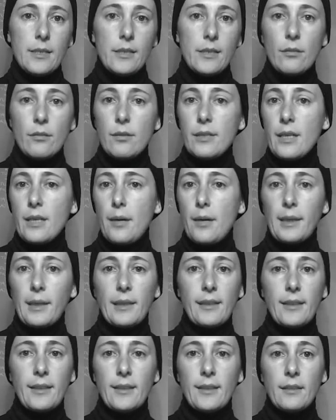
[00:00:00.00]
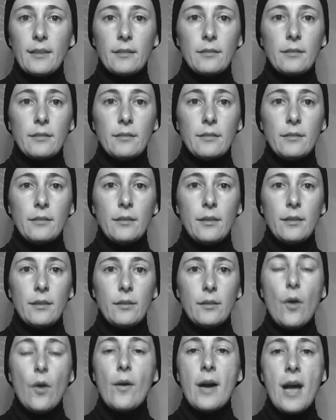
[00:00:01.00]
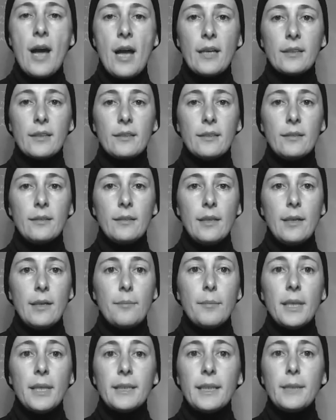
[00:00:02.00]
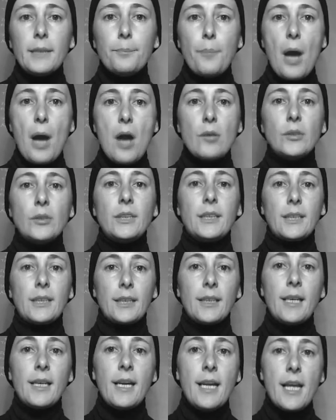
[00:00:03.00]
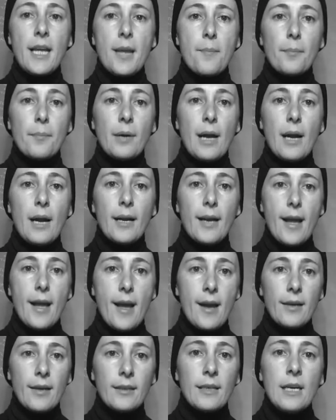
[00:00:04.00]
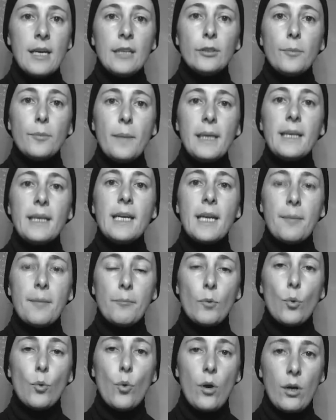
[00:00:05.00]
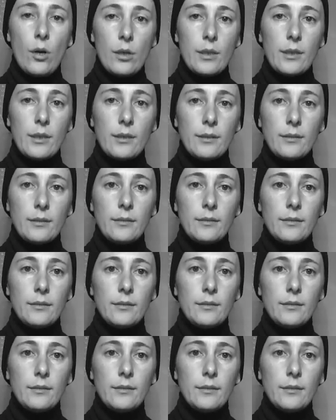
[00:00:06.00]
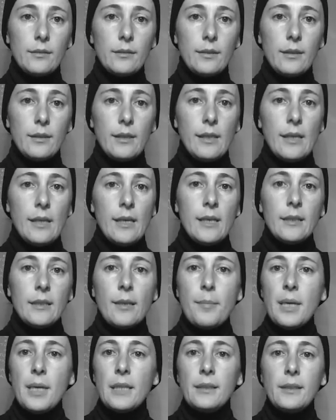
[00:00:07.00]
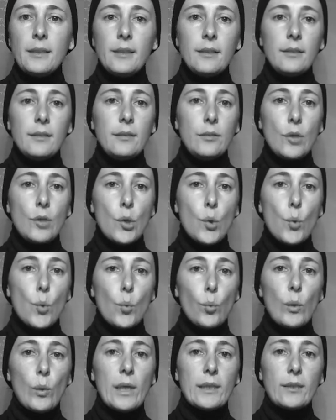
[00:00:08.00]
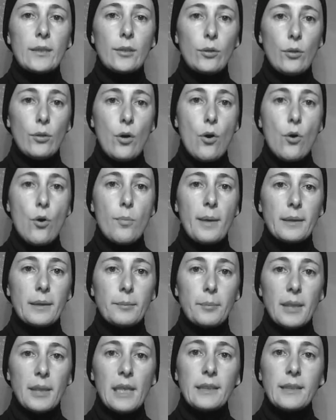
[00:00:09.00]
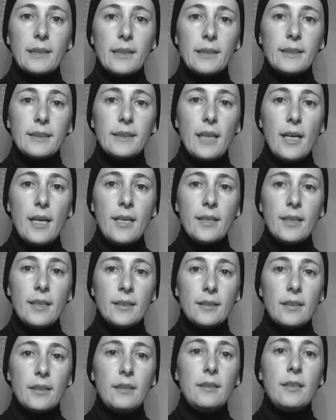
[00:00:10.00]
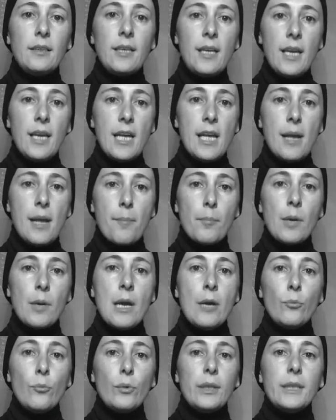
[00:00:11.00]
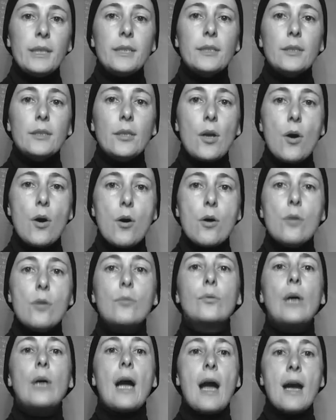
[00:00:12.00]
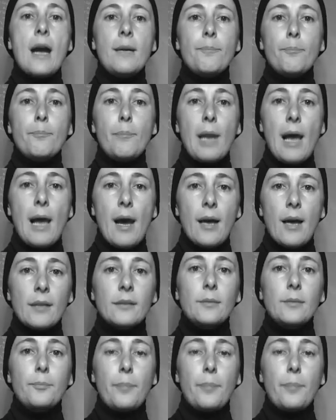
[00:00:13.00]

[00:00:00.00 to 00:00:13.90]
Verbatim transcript: You'll never land. Go ahead. Beatrice punched him again to make him walk. Damian didn't know where to go, but Beatrice directed him with strong and blunt